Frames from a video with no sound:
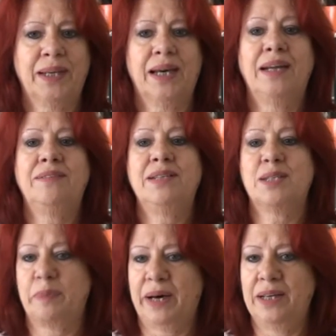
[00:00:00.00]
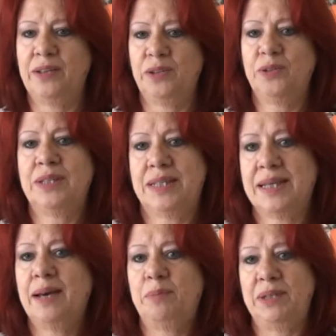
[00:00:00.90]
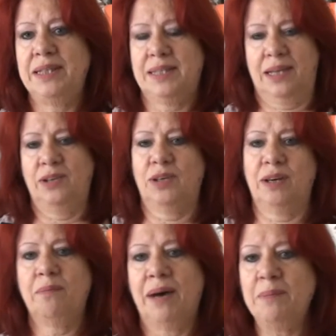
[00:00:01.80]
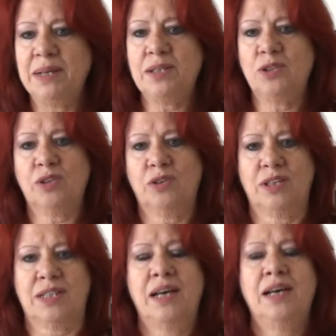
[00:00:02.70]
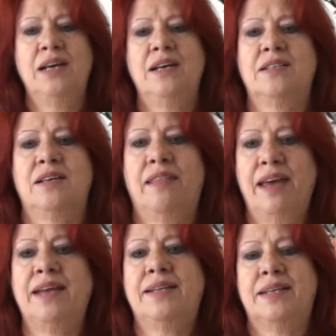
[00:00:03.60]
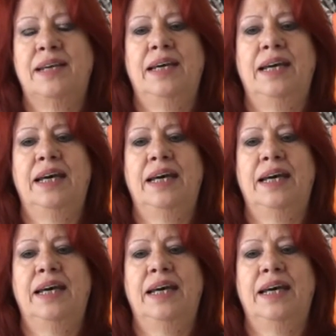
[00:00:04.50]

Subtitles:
kind of inspire you and say, please can you get my message across? So that